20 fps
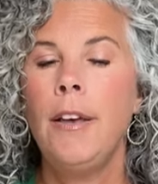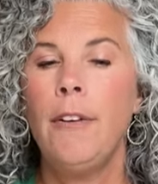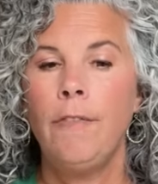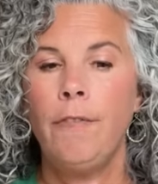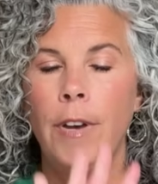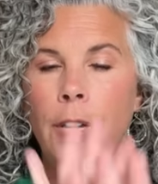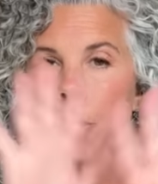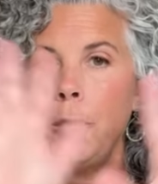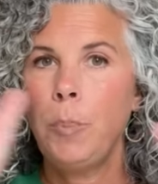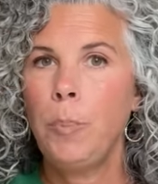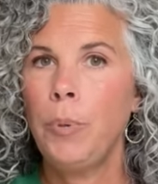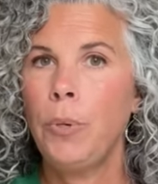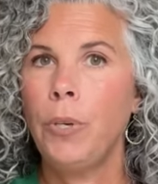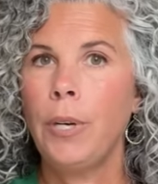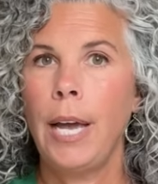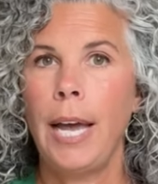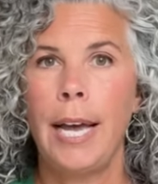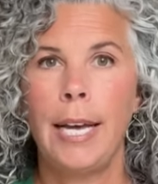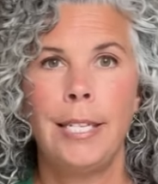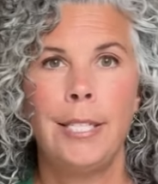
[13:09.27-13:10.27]
Facebook
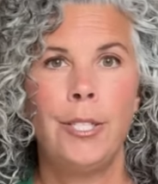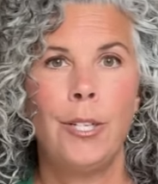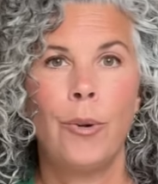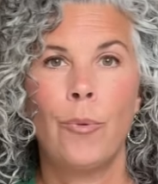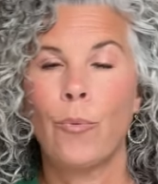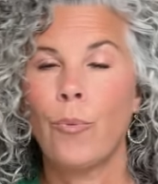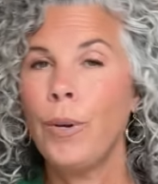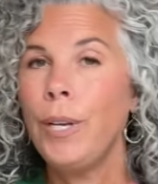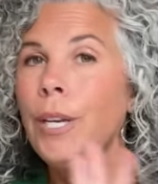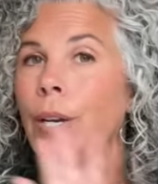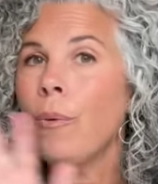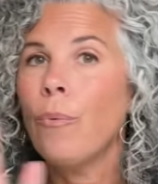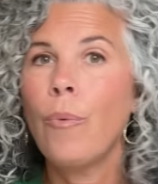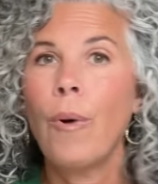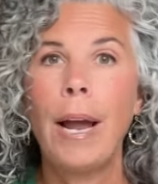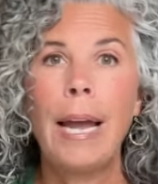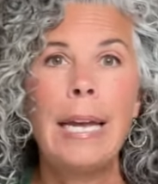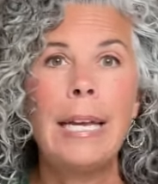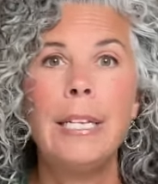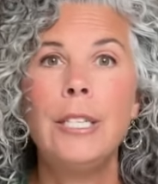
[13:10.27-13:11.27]
has
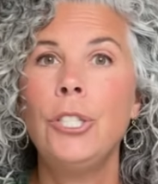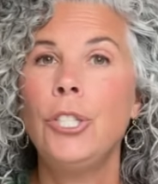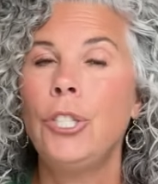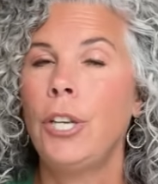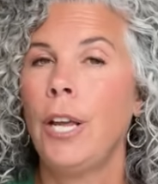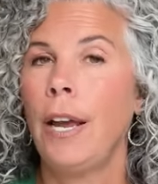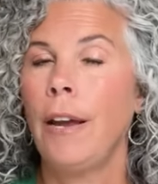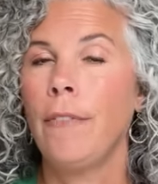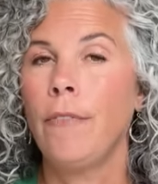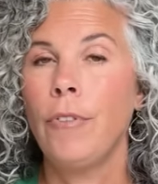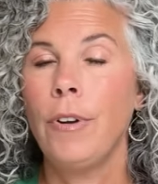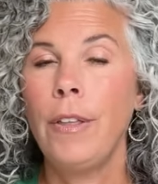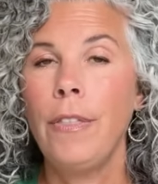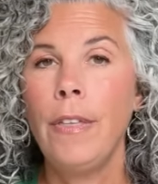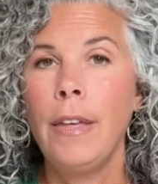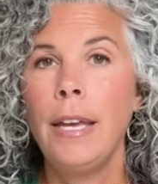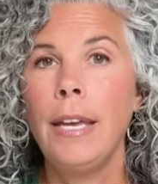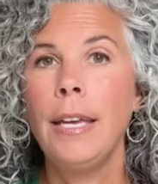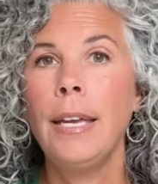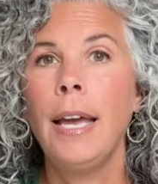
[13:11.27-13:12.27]
rearranged
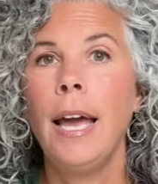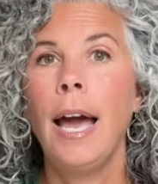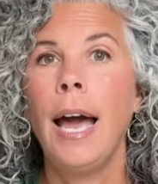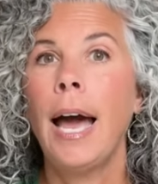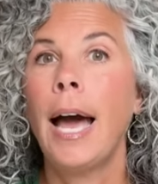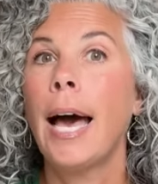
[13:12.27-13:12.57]
everything.